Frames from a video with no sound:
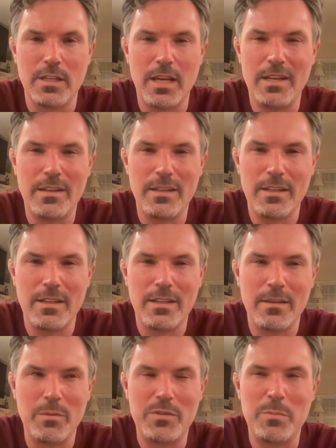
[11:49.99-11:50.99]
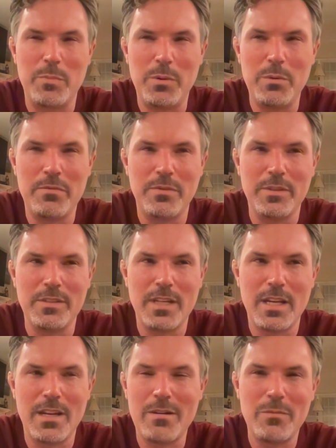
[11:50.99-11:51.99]
And what's beautiful is
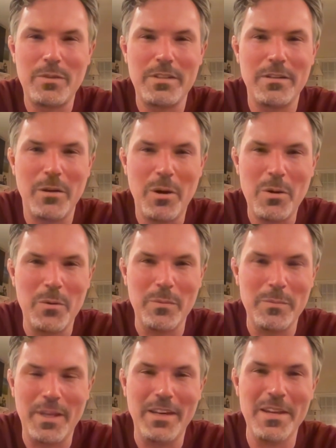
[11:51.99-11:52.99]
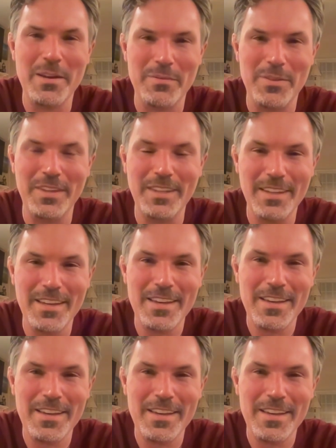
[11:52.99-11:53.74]
that I don't really know many of the